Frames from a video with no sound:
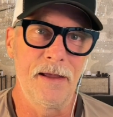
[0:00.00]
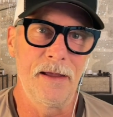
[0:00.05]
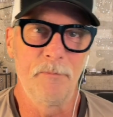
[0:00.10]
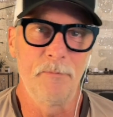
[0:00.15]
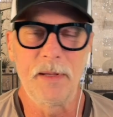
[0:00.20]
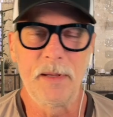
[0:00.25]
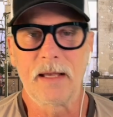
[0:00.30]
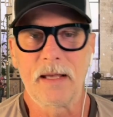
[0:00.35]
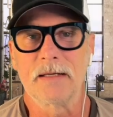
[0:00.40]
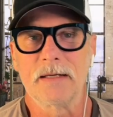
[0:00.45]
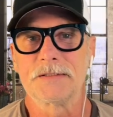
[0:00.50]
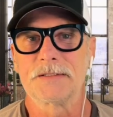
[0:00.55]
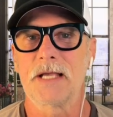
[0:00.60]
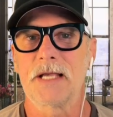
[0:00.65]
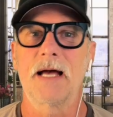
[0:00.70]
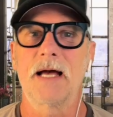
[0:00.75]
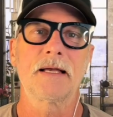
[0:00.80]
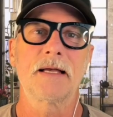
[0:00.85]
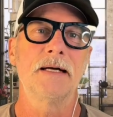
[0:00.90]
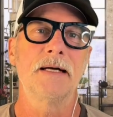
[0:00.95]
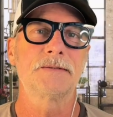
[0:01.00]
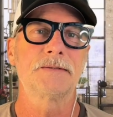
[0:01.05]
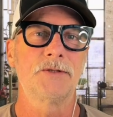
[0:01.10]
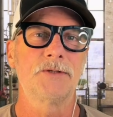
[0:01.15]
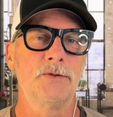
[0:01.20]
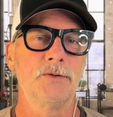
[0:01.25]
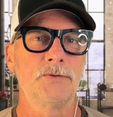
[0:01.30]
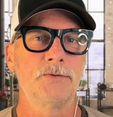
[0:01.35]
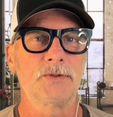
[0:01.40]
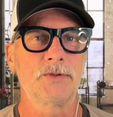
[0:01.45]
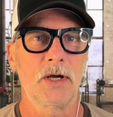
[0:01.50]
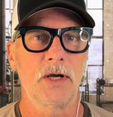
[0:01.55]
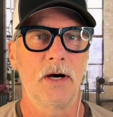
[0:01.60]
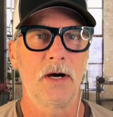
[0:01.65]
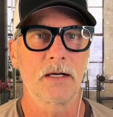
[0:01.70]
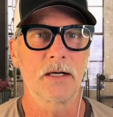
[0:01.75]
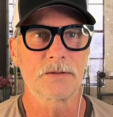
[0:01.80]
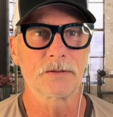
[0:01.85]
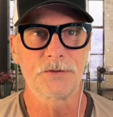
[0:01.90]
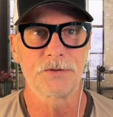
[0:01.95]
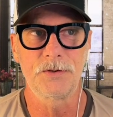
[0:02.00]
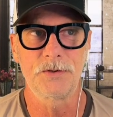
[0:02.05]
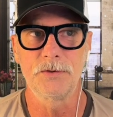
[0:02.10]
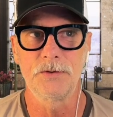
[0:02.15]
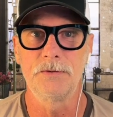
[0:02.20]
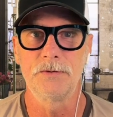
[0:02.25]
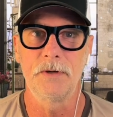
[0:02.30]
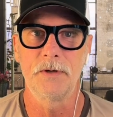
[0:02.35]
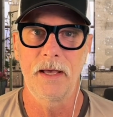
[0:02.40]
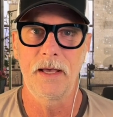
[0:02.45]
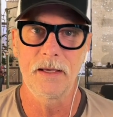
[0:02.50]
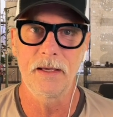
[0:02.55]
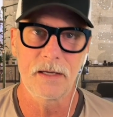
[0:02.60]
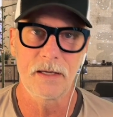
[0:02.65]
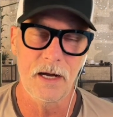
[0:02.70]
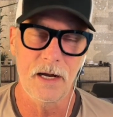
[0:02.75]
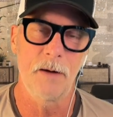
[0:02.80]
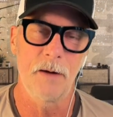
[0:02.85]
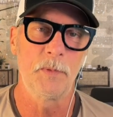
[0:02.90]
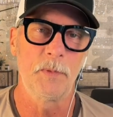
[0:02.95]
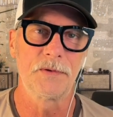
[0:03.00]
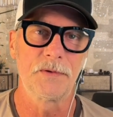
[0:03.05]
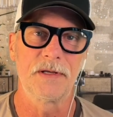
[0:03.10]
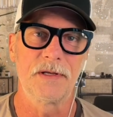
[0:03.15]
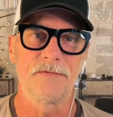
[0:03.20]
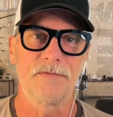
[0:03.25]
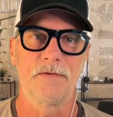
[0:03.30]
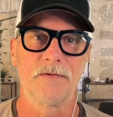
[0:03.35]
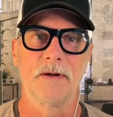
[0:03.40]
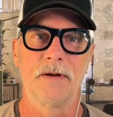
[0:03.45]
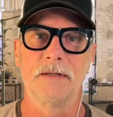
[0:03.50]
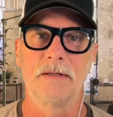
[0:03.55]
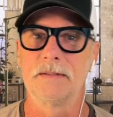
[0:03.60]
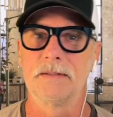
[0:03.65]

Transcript: Because I got to talk to a couple different